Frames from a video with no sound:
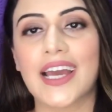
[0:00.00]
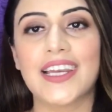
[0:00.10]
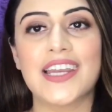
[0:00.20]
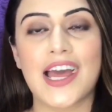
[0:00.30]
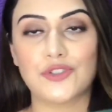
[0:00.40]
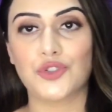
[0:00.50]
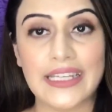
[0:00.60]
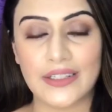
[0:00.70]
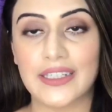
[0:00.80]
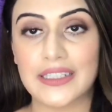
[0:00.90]
and
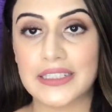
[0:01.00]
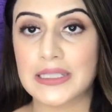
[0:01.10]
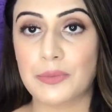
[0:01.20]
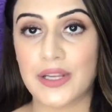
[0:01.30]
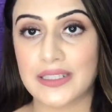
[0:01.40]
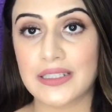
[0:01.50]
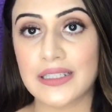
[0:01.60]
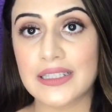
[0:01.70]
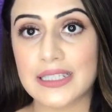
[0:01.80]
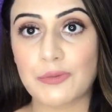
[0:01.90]
natural ingredients present
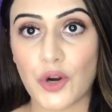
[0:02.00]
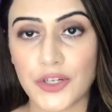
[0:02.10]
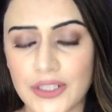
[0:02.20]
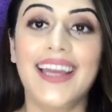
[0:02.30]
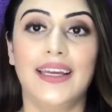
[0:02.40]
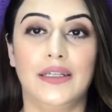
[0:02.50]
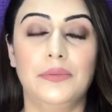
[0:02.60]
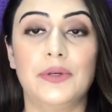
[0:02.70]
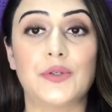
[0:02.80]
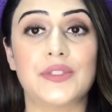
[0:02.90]
in this product
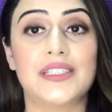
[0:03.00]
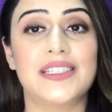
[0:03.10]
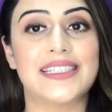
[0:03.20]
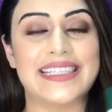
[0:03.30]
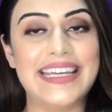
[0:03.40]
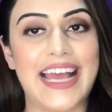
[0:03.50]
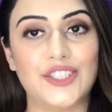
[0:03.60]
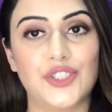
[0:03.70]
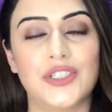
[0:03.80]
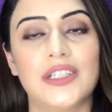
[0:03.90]
and because it is
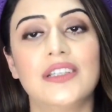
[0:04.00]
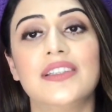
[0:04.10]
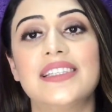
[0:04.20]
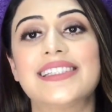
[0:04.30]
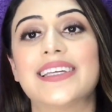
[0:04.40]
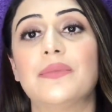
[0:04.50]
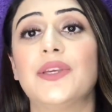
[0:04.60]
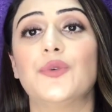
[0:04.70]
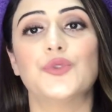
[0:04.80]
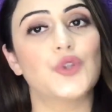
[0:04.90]
natural this can be
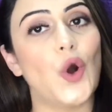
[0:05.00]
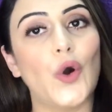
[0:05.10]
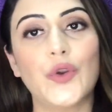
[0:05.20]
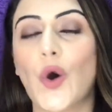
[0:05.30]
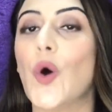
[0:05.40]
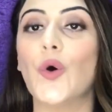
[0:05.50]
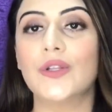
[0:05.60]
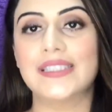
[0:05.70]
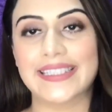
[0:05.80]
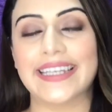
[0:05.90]
used on
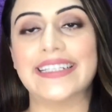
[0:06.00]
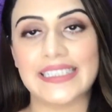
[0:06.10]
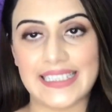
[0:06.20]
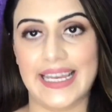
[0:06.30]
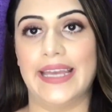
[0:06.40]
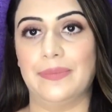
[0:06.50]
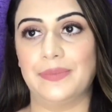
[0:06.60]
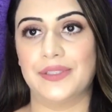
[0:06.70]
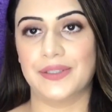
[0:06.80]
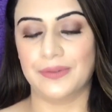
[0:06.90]
all skin
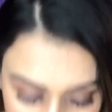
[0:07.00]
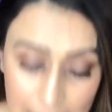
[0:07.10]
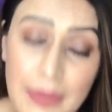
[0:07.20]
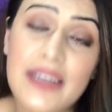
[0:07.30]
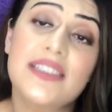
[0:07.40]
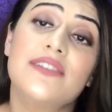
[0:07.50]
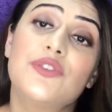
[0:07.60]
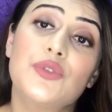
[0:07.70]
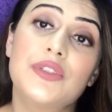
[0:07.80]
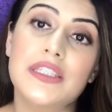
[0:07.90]
types I
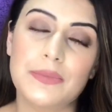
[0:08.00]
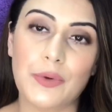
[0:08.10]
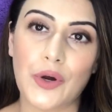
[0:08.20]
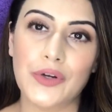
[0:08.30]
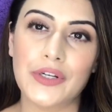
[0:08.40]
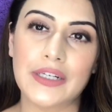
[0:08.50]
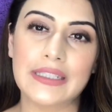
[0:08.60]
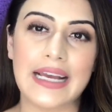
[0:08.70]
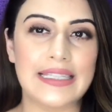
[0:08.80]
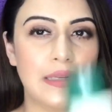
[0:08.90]
myself use this
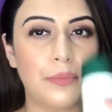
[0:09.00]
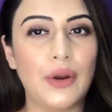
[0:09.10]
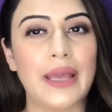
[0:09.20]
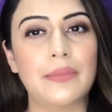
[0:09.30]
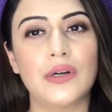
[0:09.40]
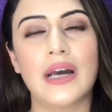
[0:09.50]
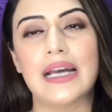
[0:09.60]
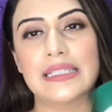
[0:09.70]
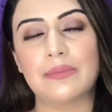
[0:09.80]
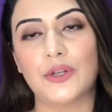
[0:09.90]
product as a primer,
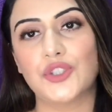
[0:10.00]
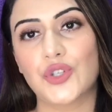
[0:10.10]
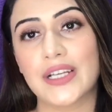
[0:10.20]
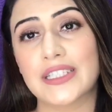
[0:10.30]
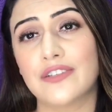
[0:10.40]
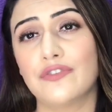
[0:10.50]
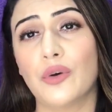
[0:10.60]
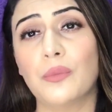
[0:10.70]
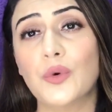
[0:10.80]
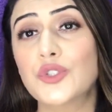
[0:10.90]
as a moisturizer
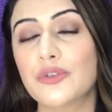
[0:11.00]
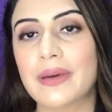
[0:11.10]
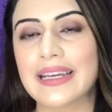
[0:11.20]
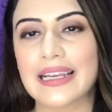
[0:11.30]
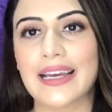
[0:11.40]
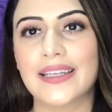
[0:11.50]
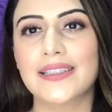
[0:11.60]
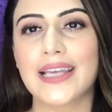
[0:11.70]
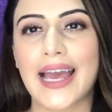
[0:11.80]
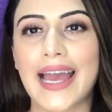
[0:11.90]
for most of my
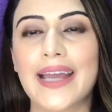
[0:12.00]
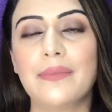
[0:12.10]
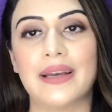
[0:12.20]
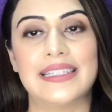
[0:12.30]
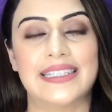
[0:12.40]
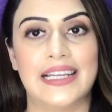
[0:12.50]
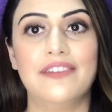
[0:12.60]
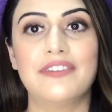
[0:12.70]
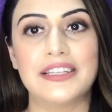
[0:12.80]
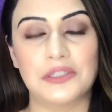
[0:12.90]
clients and
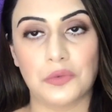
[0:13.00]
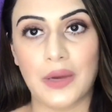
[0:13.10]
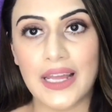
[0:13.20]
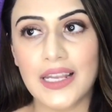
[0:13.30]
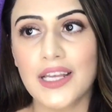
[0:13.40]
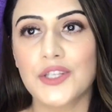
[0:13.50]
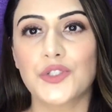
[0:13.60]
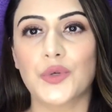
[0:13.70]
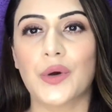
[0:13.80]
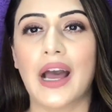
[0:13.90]
myself as well.
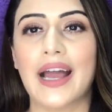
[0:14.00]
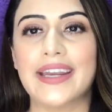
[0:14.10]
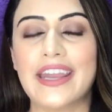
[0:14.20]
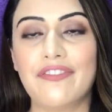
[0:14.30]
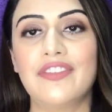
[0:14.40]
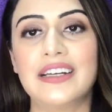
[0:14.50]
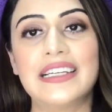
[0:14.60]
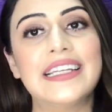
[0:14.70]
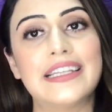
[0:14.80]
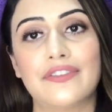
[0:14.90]
So
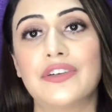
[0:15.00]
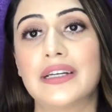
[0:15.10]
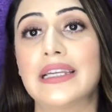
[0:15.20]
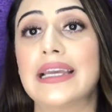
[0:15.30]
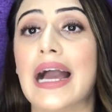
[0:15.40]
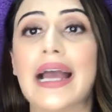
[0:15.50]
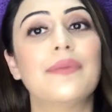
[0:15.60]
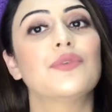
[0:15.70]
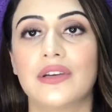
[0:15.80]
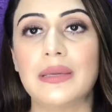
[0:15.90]
definitely, definitely,
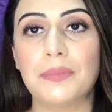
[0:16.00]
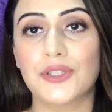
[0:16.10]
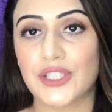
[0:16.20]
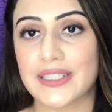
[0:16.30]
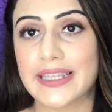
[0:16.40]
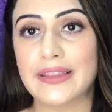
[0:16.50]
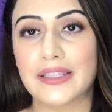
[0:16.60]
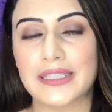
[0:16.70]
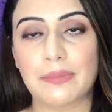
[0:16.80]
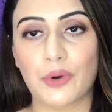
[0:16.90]
I'm repurchasing
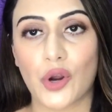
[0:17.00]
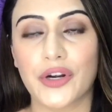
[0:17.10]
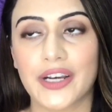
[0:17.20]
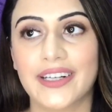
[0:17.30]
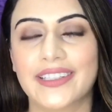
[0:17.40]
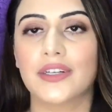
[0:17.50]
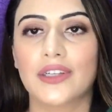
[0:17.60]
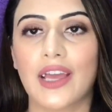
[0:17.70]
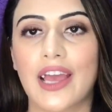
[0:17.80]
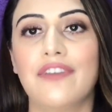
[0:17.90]
this product
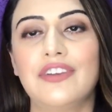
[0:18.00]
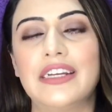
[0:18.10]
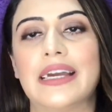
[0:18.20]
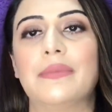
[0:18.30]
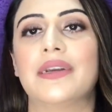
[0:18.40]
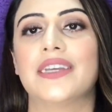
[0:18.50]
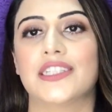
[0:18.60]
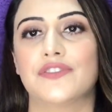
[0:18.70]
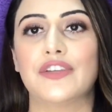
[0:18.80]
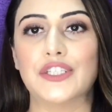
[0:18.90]
every time it
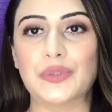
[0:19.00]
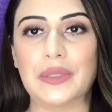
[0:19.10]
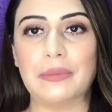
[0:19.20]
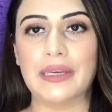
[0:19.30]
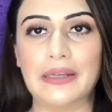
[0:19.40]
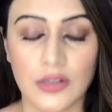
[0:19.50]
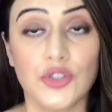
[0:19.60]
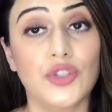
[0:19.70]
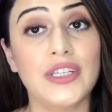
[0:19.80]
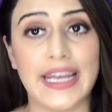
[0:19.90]
gets finished with me.
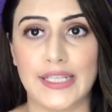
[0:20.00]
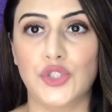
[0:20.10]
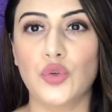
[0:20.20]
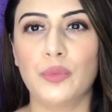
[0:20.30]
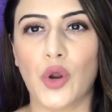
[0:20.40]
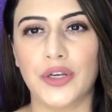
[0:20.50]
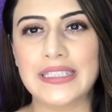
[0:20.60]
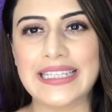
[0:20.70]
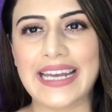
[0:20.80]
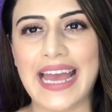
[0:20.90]
So the next two
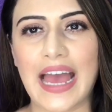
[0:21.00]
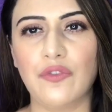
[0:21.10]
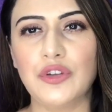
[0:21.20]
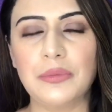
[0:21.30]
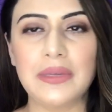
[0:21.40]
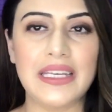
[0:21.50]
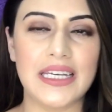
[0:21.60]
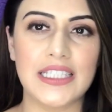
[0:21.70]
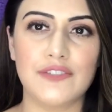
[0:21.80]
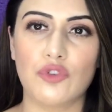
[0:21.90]
products that I have with
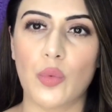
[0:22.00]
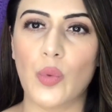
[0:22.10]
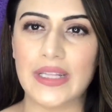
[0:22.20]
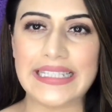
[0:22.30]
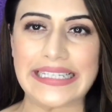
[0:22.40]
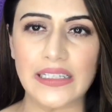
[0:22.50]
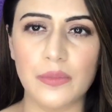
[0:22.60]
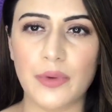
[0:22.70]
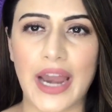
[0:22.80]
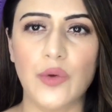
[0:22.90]
me is from one
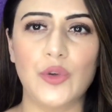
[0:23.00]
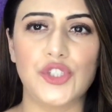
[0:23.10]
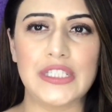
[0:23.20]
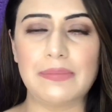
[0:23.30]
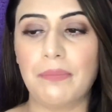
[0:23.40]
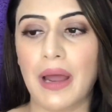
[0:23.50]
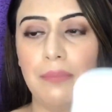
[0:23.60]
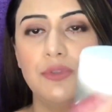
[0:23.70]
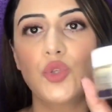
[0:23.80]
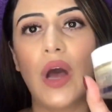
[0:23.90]
single brand, which is
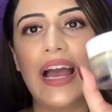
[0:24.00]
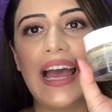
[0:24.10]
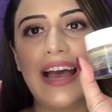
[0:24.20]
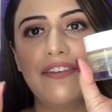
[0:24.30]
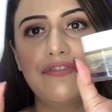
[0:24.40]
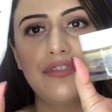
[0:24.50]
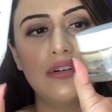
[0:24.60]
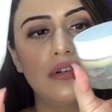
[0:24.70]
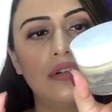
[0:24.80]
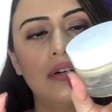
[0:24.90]
Plum. So I have
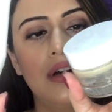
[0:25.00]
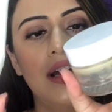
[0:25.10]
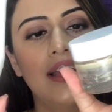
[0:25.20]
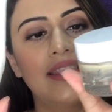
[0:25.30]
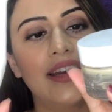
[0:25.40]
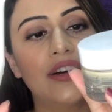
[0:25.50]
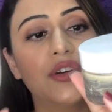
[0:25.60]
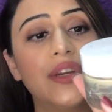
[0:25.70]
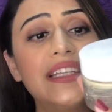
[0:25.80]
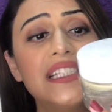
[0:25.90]
uh, their
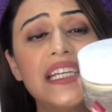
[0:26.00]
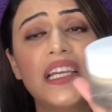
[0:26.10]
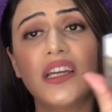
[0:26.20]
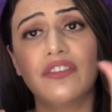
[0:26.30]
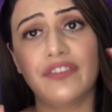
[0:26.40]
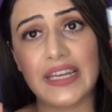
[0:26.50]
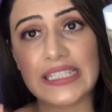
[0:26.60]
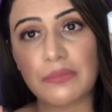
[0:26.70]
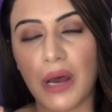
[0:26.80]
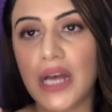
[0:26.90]
green tea clear
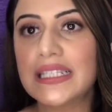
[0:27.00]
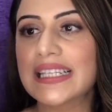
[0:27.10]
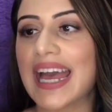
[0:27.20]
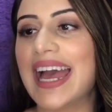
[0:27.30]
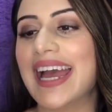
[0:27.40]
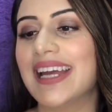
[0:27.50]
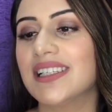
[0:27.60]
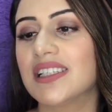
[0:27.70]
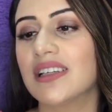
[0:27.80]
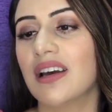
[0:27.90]
face mask
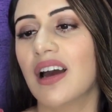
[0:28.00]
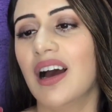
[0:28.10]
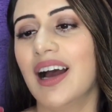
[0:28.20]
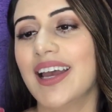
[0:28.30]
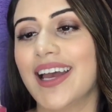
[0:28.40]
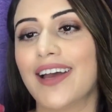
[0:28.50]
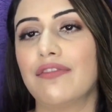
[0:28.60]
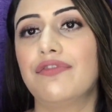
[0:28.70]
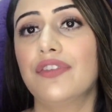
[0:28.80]
and I have